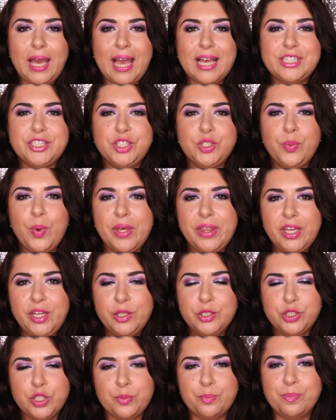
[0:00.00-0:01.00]
As to whether
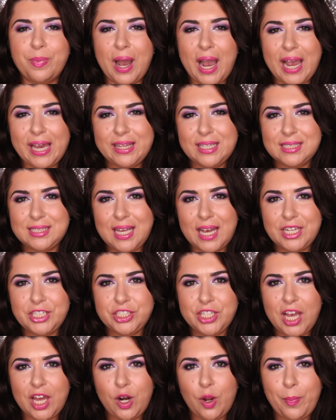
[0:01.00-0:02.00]
you should buy this
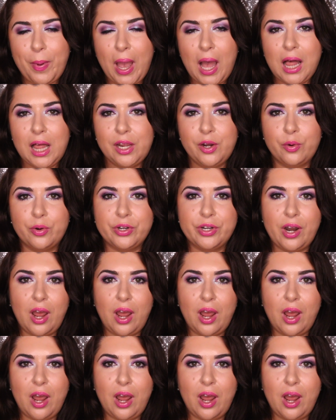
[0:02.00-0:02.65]
eyeshadow palette or